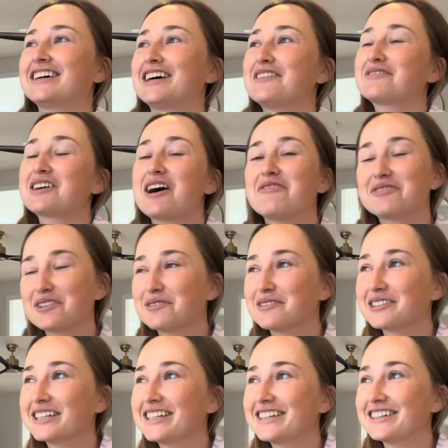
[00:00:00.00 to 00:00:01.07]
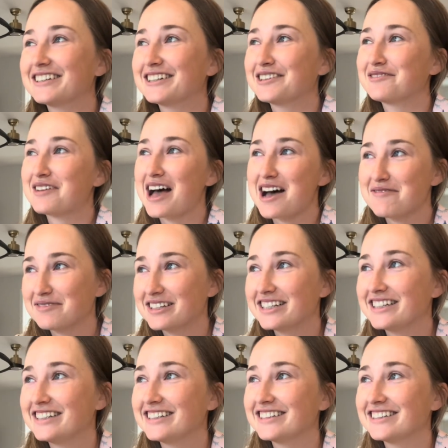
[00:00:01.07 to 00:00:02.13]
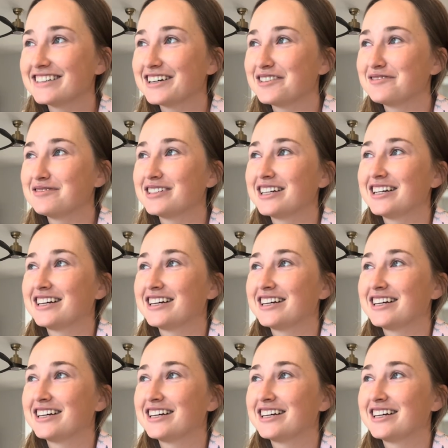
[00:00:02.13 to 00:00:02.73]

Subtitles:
I'm comfortable here. I'm happy here.